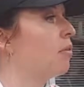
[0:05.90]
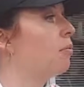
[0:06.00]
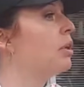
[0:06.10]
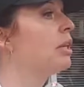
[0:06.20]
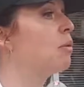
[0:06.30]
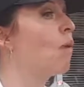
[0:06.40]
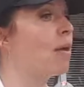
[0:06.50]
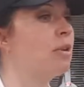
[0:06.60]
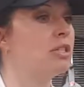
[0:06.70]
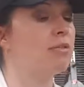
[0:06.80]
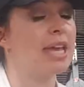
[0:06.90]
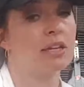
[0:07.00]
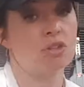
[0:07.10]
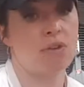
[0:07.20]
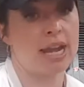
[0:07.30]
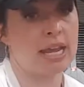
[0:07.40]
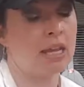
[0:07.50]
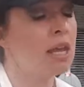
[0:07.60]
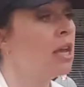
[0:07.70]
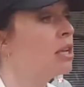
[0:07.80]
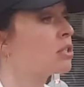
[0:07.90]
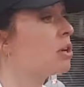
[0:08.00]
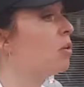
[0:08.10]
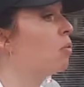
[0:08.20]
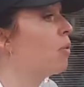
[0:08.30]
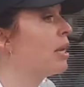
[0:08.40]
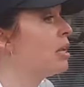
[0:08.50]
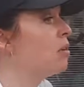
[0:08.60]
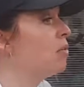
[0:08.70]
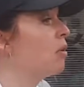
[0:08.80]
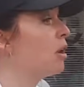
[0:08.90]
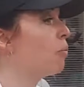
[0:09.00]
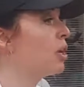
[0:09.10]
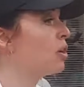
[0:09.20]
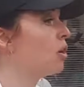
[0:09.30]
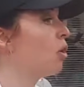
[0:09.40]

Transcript: really why we do HIIT training. So when you're